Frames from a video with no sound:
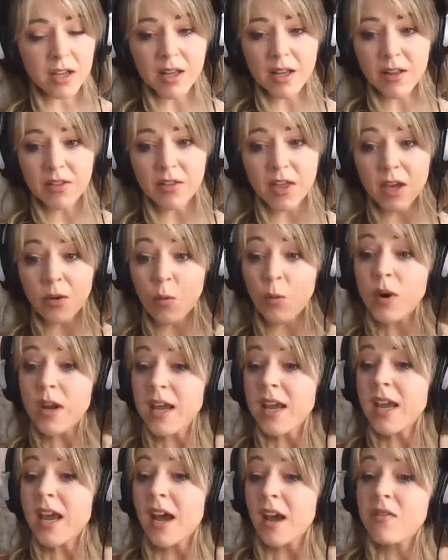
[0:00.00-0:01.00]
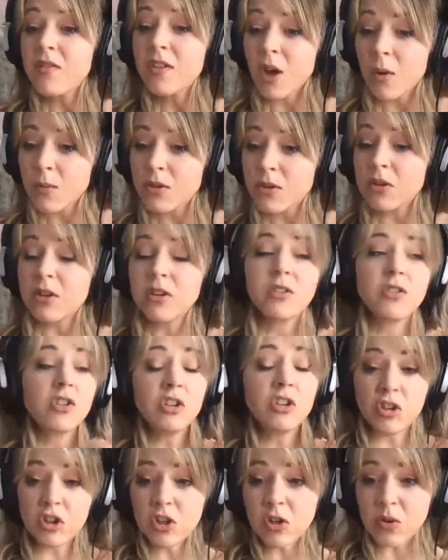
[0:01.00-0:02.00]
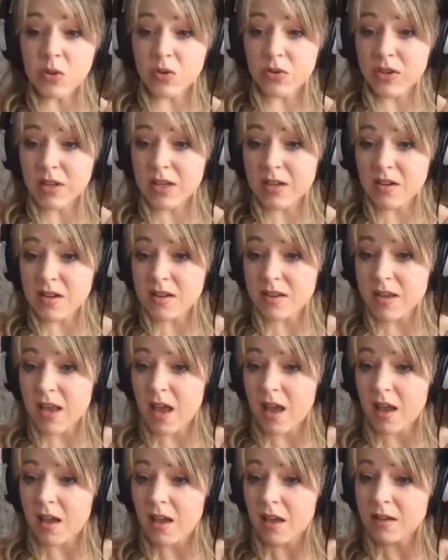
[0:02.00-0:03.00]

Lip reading: that we have the opportunity to choose and to say,